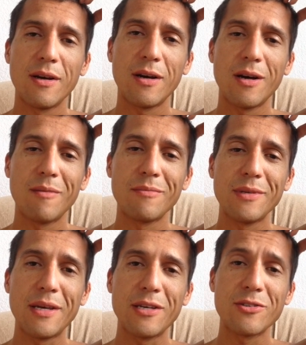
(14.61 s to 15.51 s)

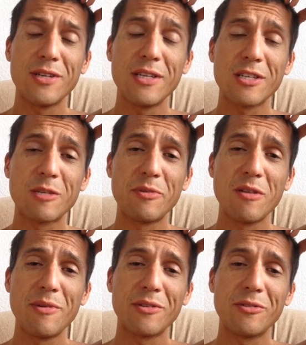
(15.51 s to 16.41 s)
Yeah, yesterday's
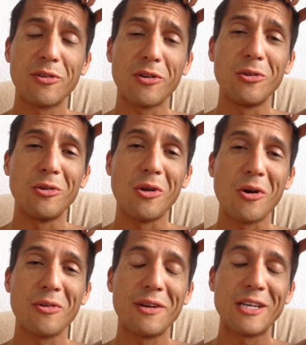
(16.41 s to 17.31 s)
experiment took a little
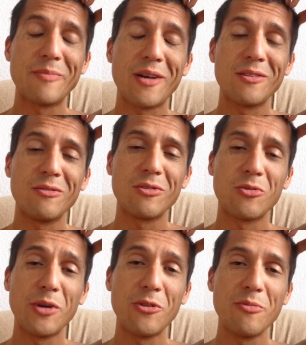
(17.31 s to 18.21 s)
longer than I expected. It was a
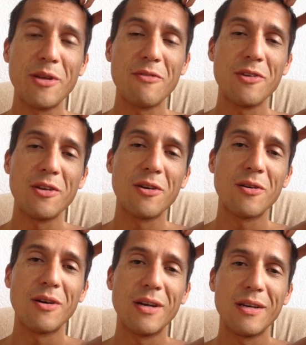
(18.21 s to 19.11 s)
22-minute
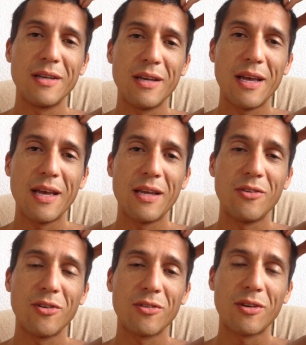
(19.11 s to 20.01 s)
video, and
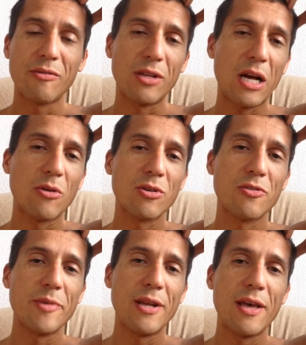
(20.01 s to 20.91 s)
it took several hours
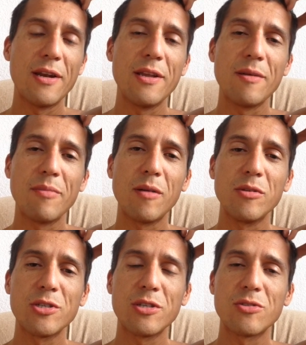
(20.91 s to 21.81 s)
for me to edit it and
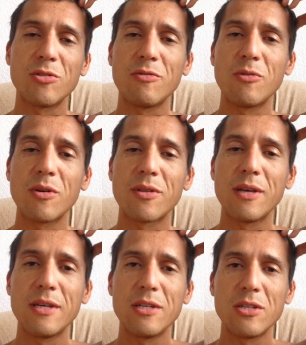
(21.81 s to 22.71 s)
publish it and so forth.
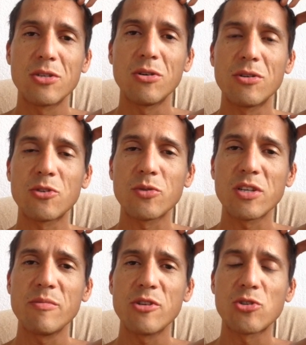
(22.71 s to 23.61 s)
So this one's
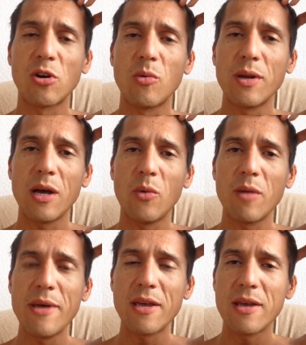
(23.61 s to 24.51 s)
going to be a short one. I want
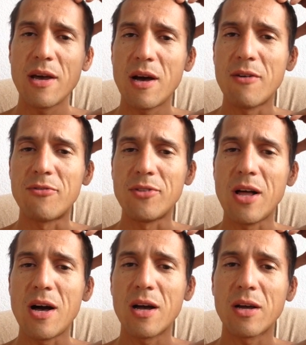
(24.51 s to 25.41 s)
to make a
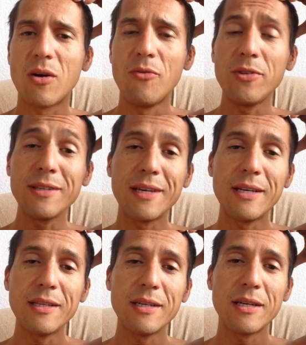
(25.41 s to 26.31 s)
vlog, hopefully
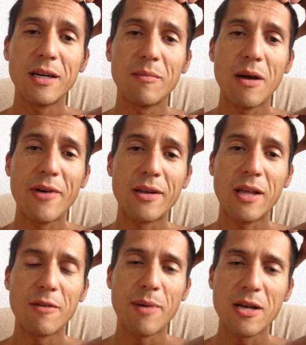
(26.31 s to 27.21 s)
daily. I've had a
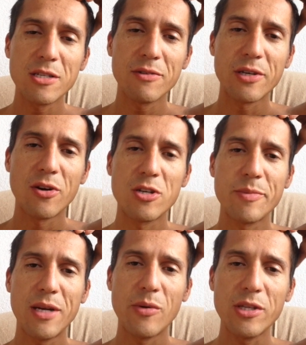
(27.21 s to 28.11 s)
lot of positive
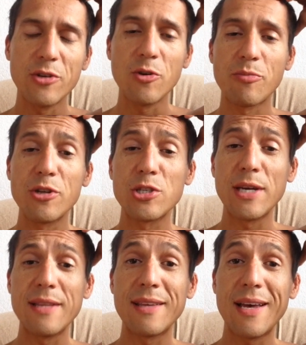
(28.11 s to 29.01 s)
encouragement. I really do
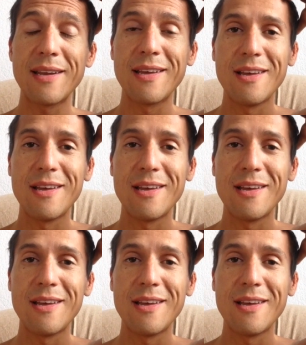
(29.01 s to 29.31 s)
appreciate that.